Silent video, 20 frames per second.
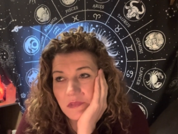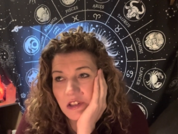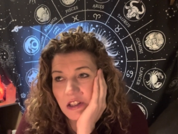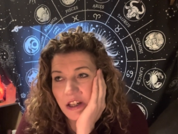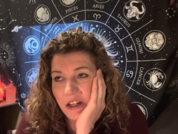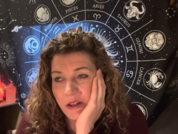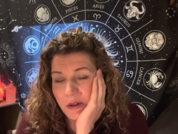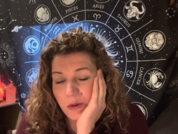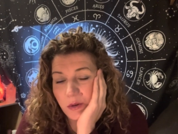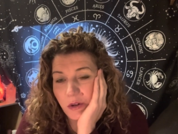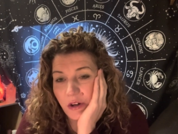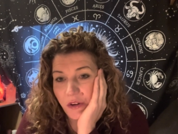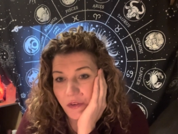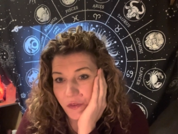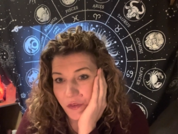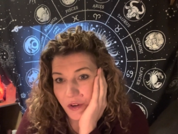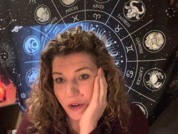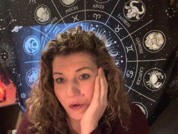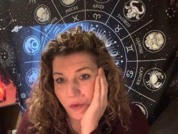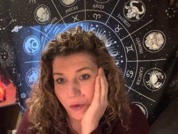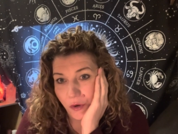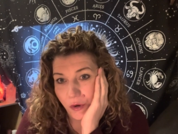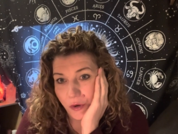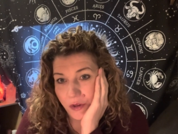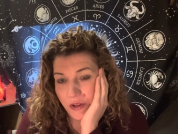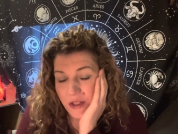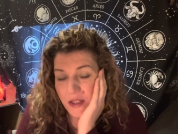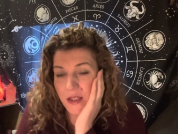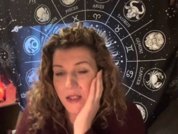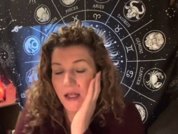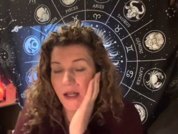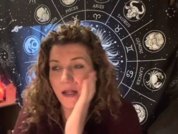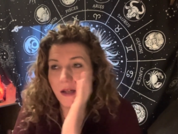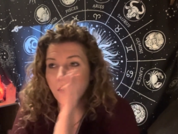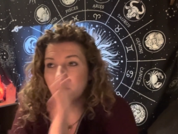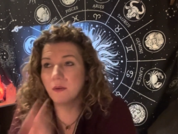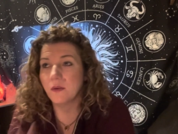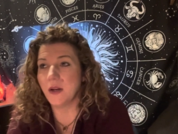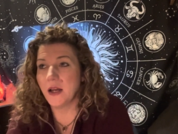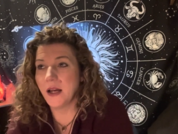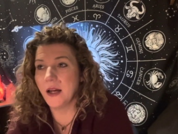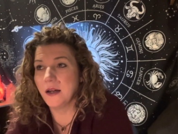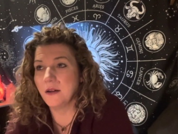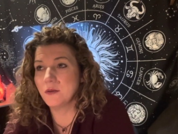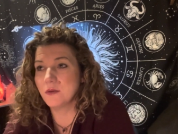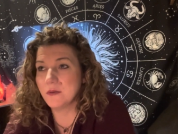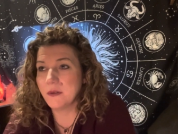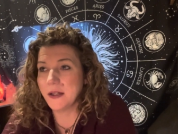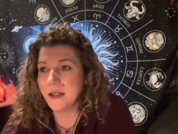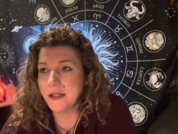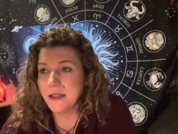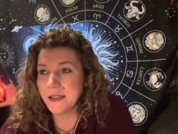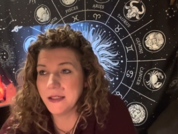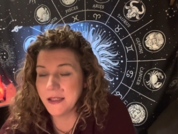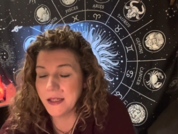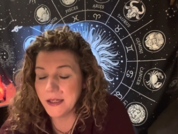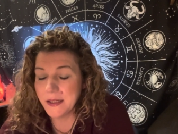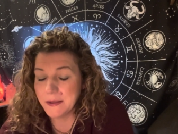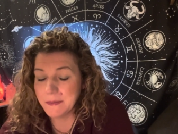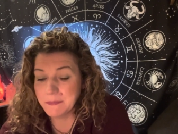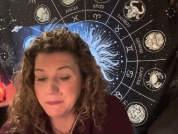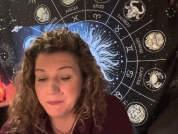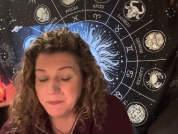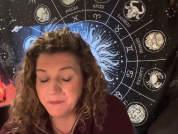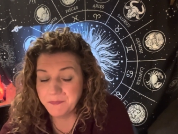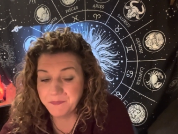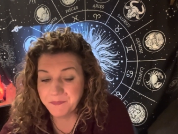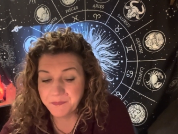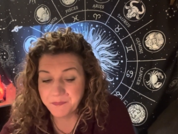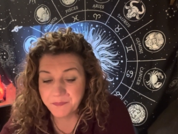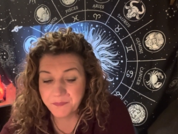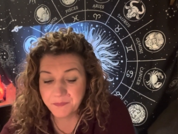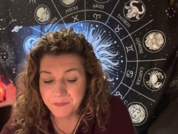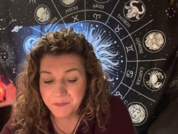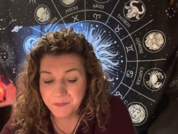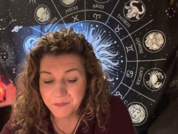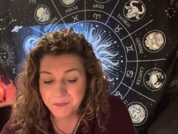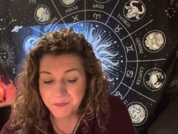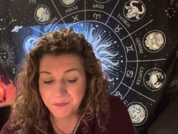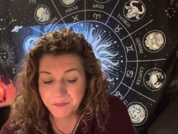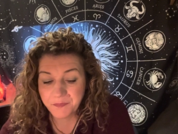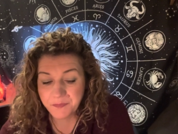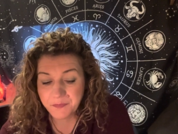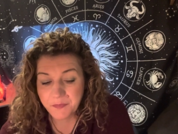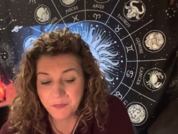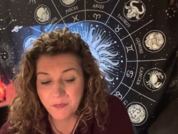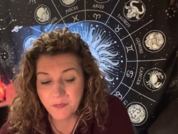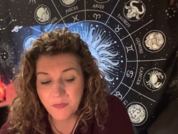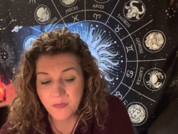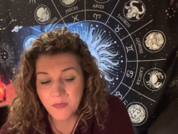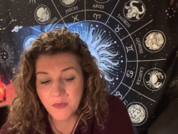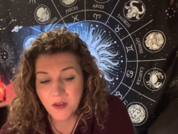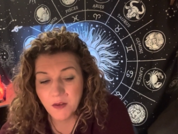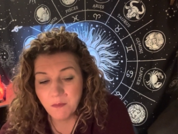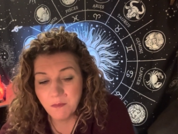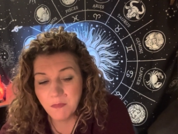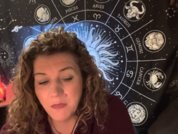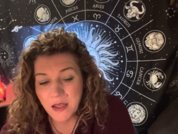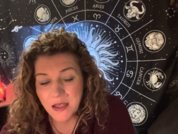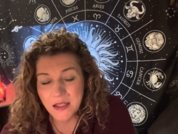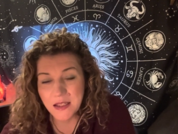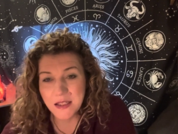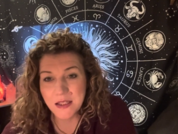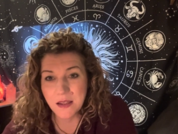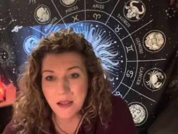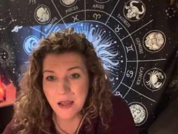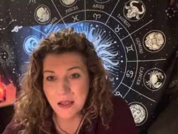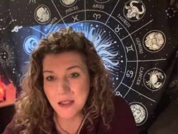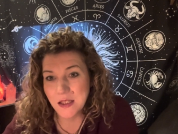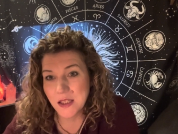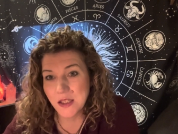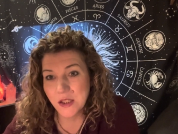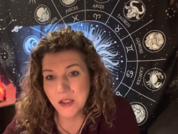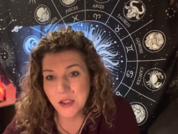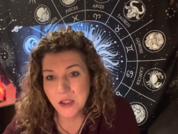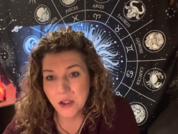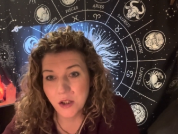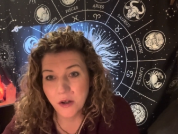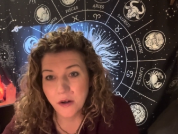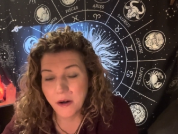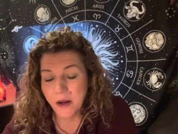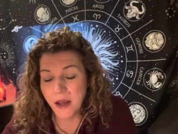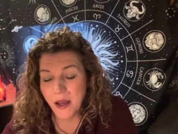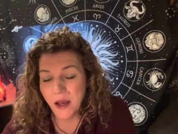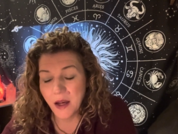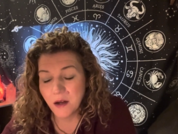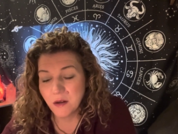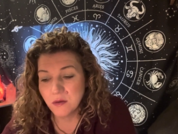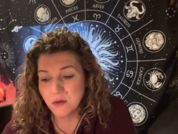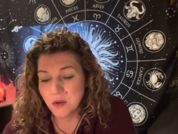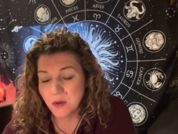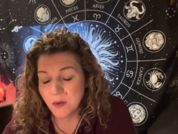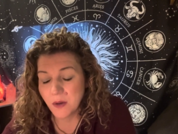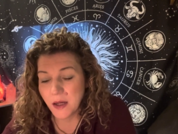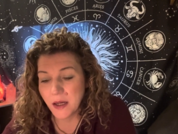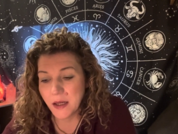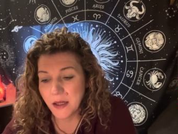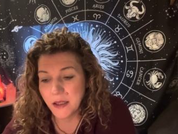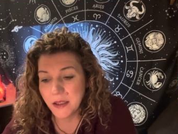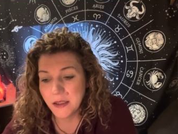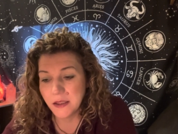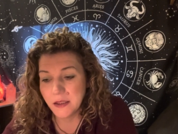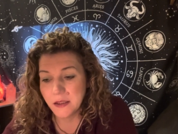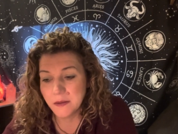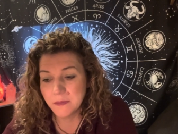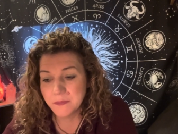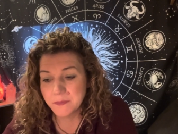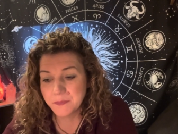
how do I figure all this out? How do I um, make this clear? How do I